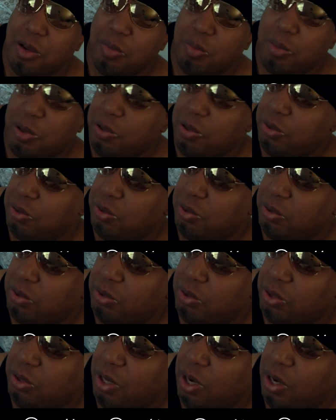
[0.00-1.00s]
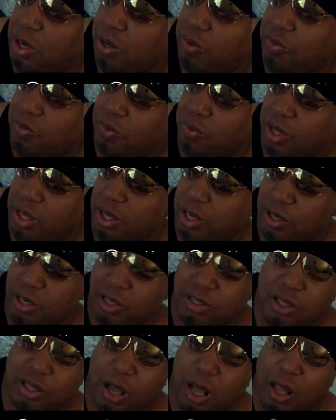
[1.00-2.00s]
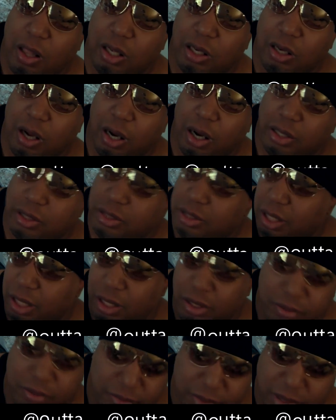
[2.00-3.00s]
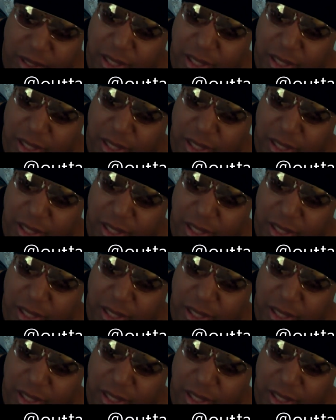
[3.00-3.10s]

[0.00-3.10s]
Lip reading: Putin only is the oligarch, so.